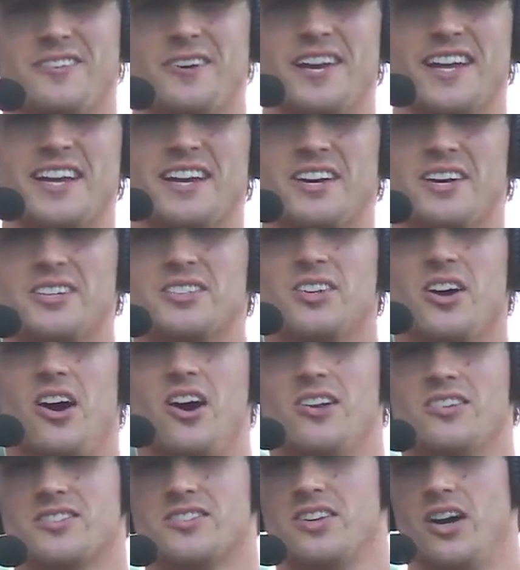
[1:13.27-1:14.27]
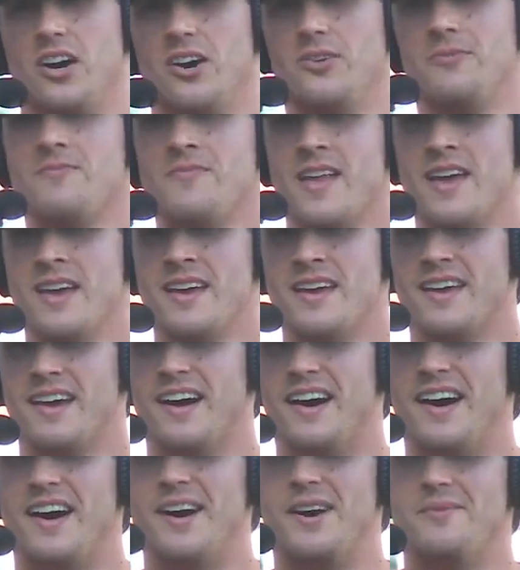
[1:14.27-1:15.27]
Winning cures all. So,
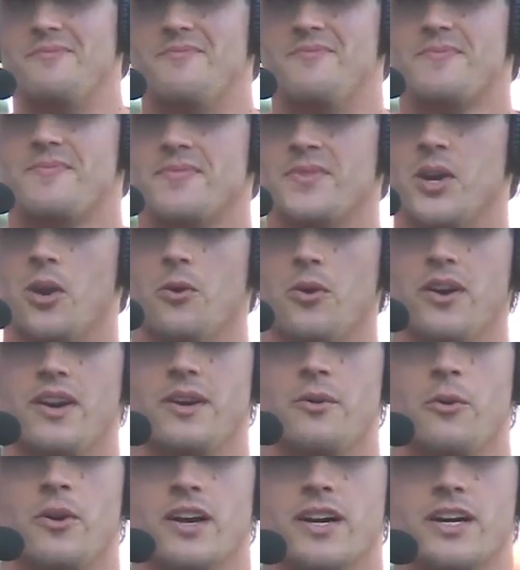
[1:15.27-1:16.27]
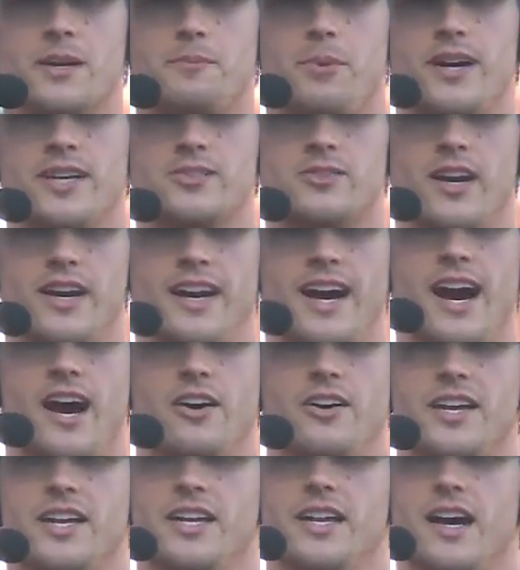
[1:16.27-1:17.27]
we're in a good place right
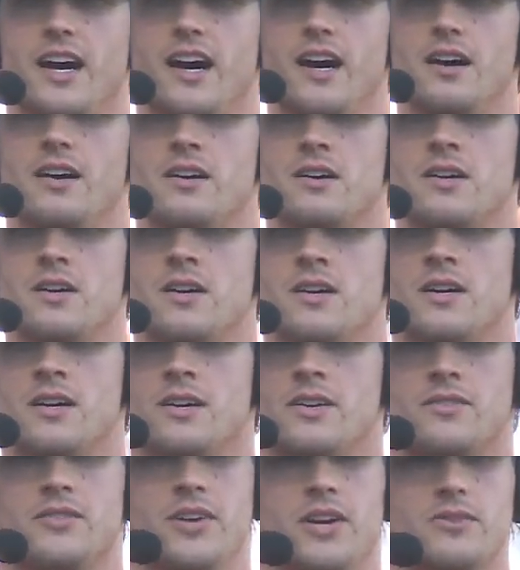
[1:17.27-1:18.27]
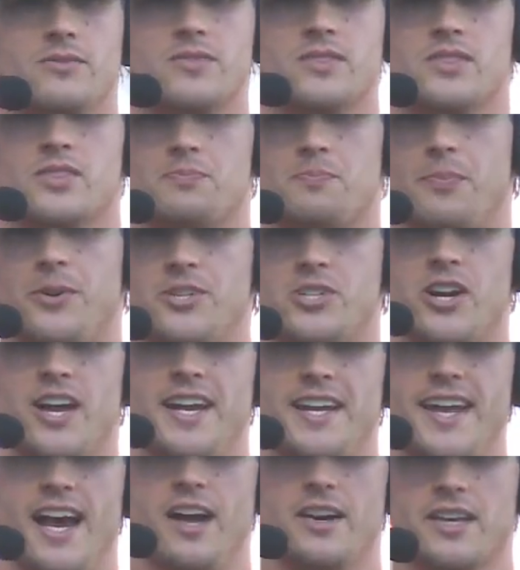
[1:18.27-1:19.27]
now, and, just put your
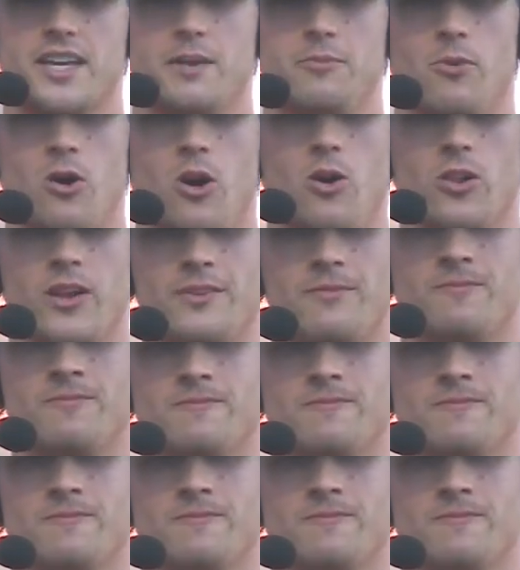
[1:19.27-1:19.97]
head down and keep rolling.